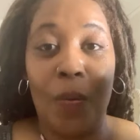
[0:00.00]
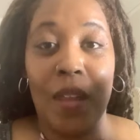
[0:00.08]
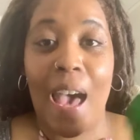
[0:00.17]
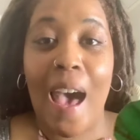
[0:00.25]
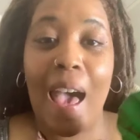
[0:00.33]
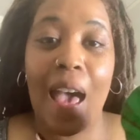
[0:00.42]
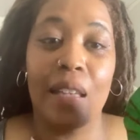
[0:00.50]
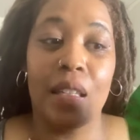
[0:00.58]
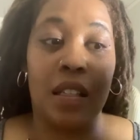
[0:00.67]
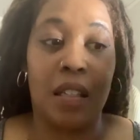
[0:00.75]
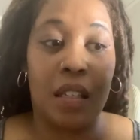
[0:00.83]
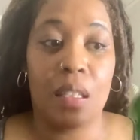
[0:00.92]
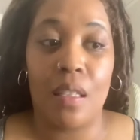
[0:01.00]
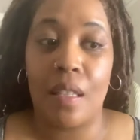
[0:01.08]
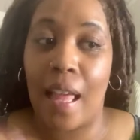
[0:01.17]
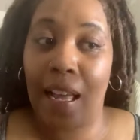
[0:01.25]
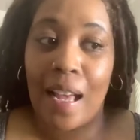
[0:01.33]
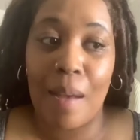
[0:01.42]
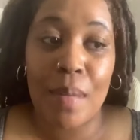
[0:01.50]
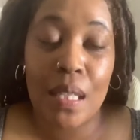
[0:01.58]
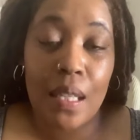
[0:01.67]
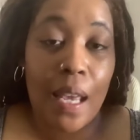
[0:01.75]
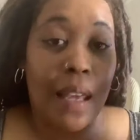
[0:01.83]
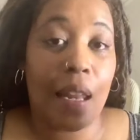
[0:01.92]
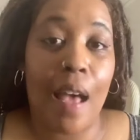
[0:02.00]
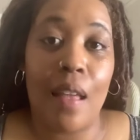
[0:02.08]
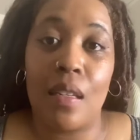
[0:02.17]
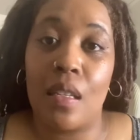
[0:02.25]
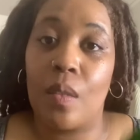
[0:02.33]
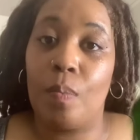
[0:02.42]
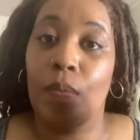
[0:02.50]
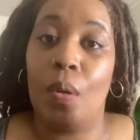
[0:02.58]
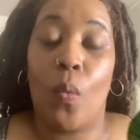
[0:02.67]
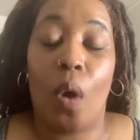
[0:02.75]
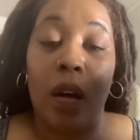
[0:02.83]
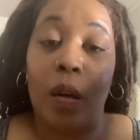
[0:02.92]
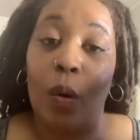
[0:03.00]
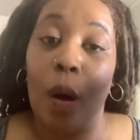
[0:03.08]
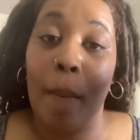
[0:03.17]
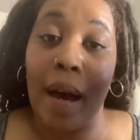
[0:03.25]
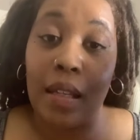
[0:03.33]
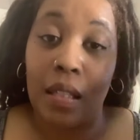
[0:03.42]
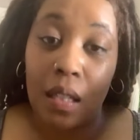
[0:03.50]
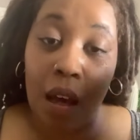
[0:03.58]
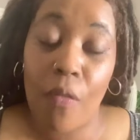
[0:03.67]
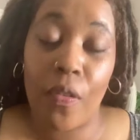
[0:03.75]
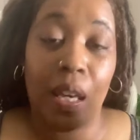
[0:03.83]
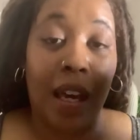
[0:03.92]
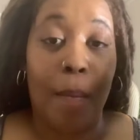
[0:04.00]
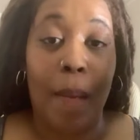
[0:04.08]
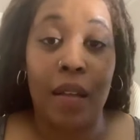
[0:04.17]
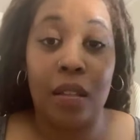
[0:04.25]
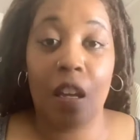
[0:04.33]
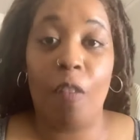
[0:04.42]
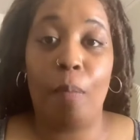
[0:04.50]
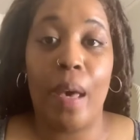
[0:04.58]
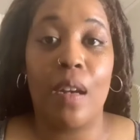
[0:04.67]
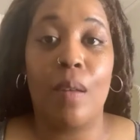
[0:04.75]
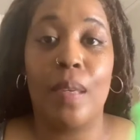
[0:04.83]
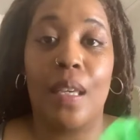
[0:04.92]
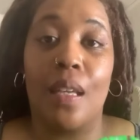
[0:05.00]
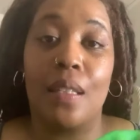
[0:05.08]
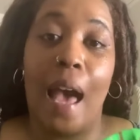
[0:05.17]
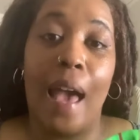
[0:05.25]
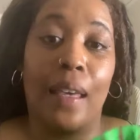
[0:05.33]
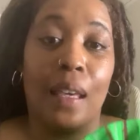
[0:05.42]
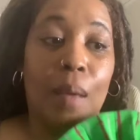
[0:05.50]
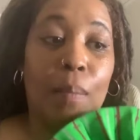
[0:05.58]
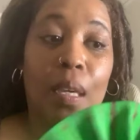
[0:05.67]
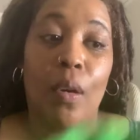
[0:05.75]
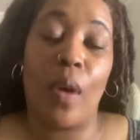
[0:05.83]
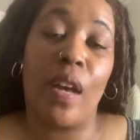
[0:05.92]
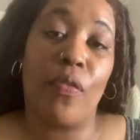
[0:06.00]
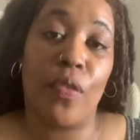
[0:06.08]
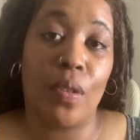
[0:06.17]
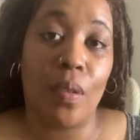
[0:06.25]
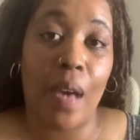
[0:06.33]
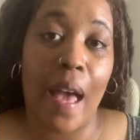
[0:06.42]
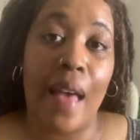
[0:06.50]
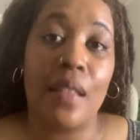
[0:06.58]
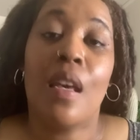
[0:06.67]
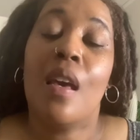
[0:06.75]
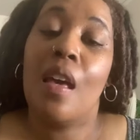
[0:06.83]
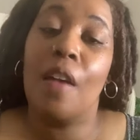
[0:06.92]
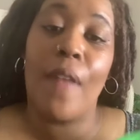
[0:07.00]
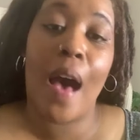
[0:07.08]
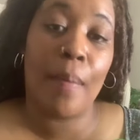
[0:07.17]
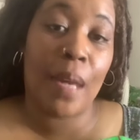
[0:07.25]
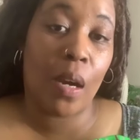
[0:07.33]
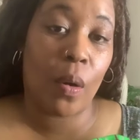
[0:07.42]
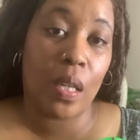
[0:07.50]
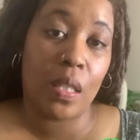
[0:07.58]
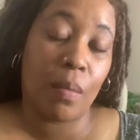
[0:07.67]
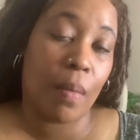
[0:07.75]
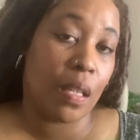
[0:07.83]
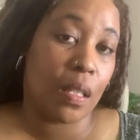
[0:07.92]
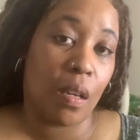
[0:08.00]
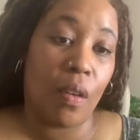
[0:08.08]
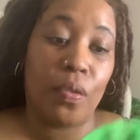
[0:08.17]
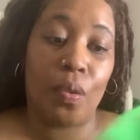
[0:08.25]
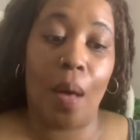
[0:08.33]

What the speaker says: that I had to just, like I've been saying, I just been working on myself and getting myself better, because I can't be great for you guys if I'm not great to myself.